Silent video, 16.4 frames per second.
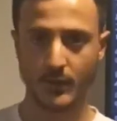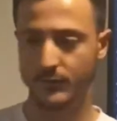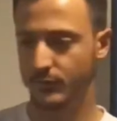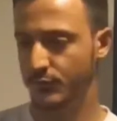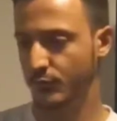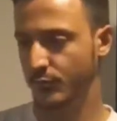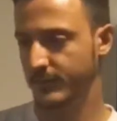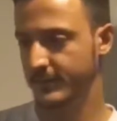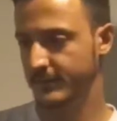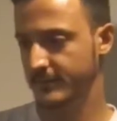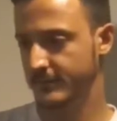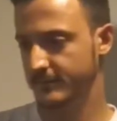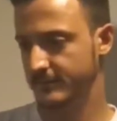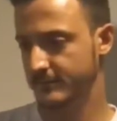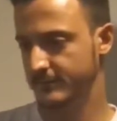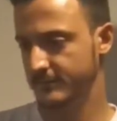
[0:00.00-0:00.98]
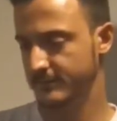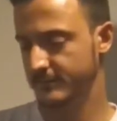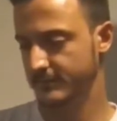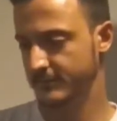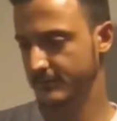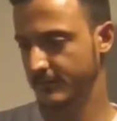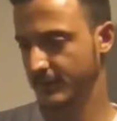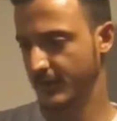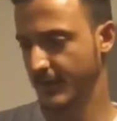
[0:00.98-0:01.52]
do with it
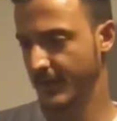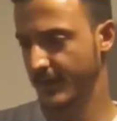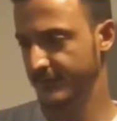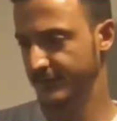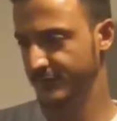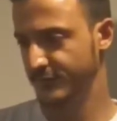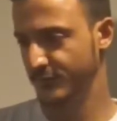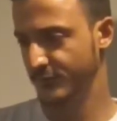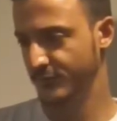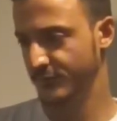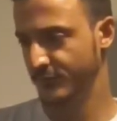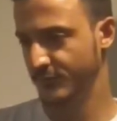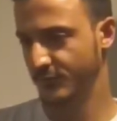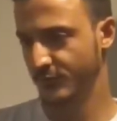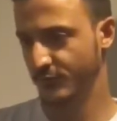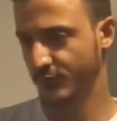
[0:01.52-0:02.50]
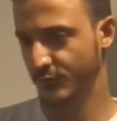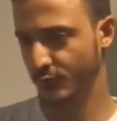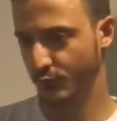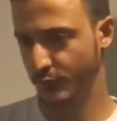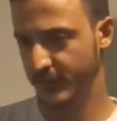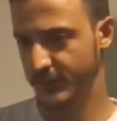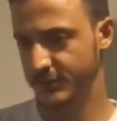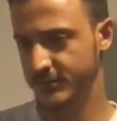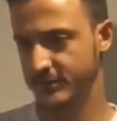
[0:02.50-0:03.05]
as you
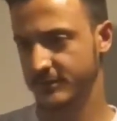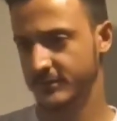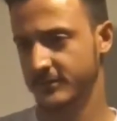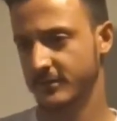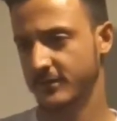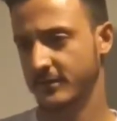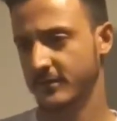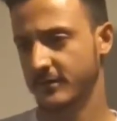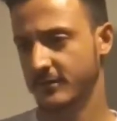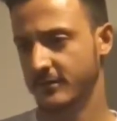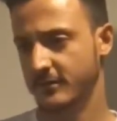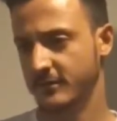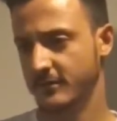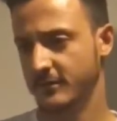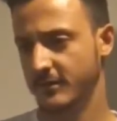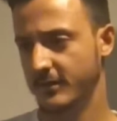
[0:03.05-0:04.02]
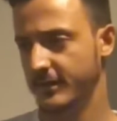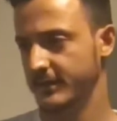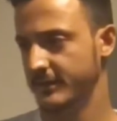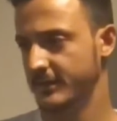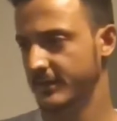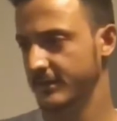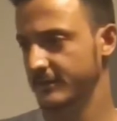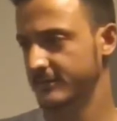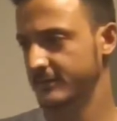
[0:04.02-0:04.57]
wish. Alright
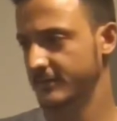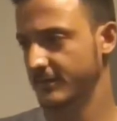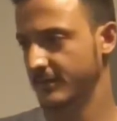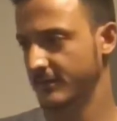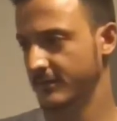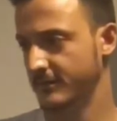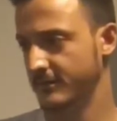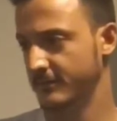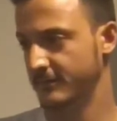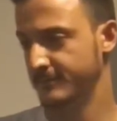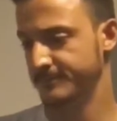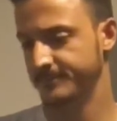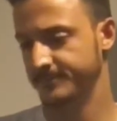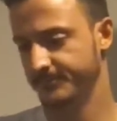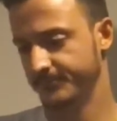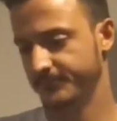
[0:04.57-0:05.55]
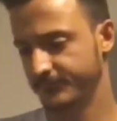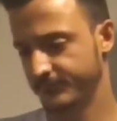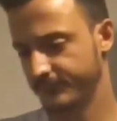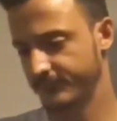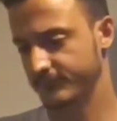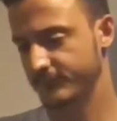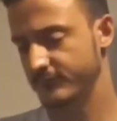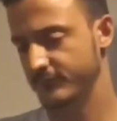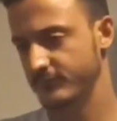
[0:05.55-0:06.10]
guys, a
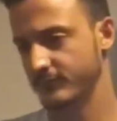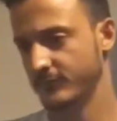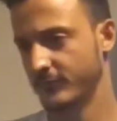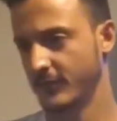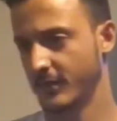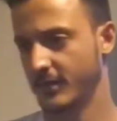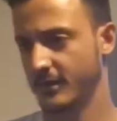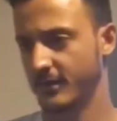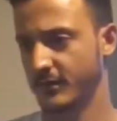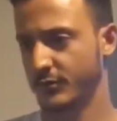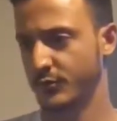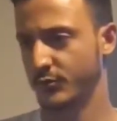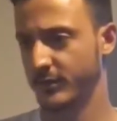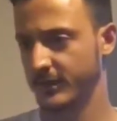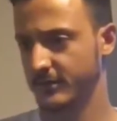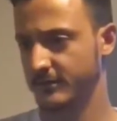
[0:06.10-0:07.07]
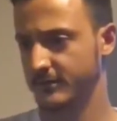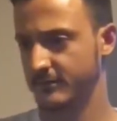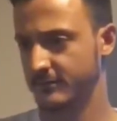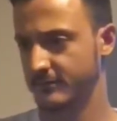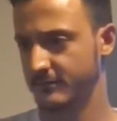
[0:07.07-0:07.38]
quick,